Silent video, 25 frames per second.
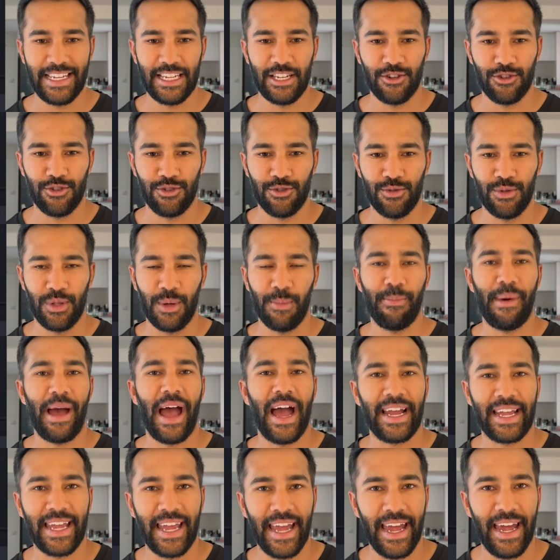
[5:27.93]
into the
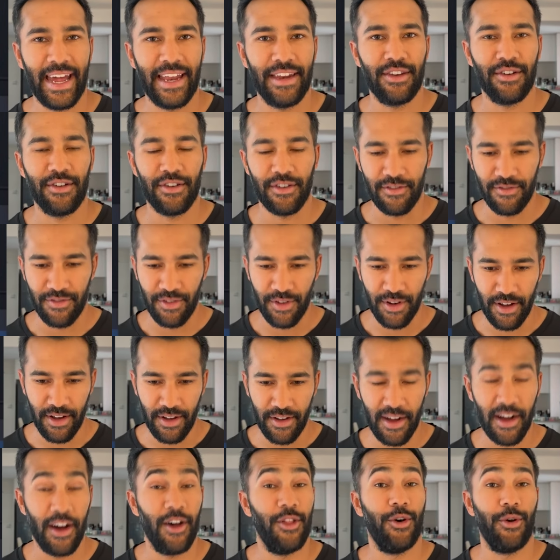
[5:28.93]
backhand of
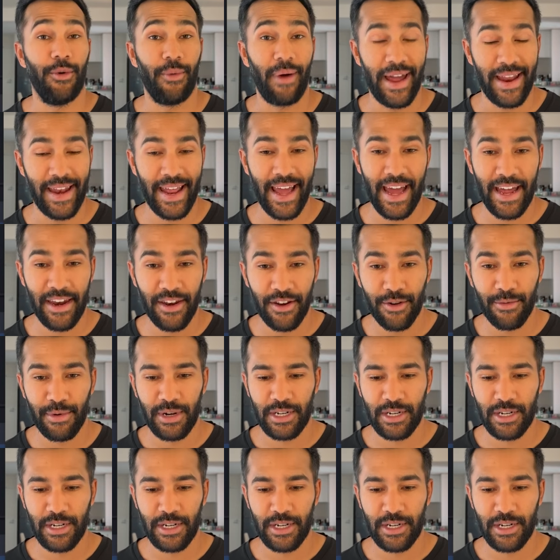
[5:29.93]
the other right hander.